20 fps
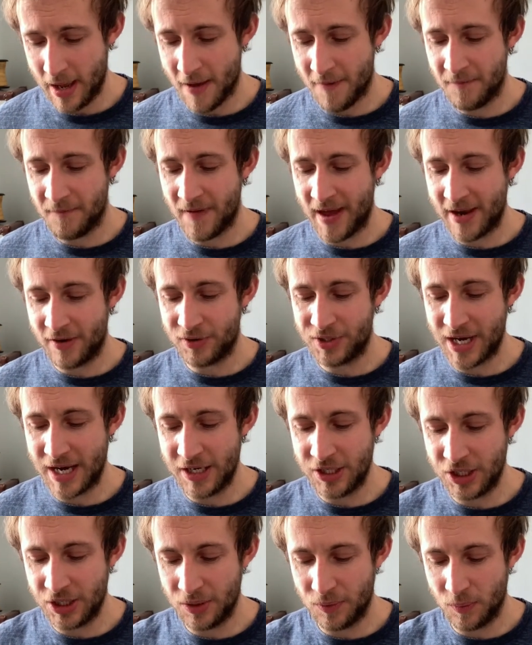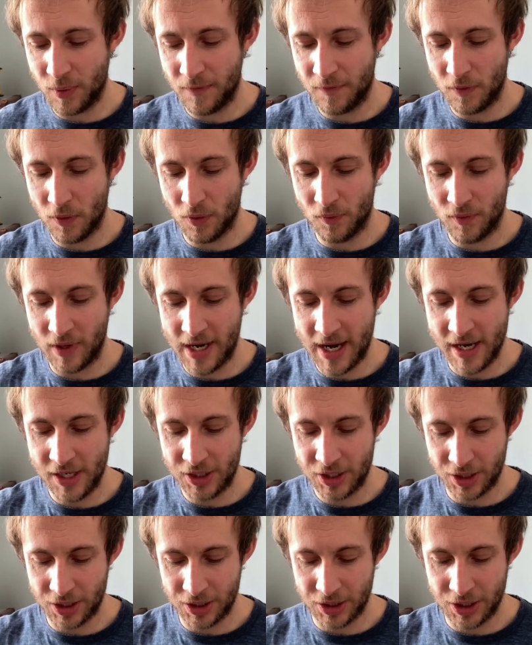A foundation with your
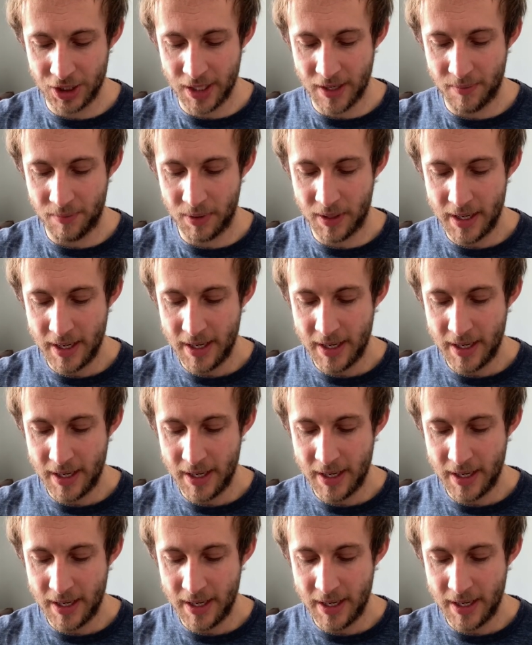relationship.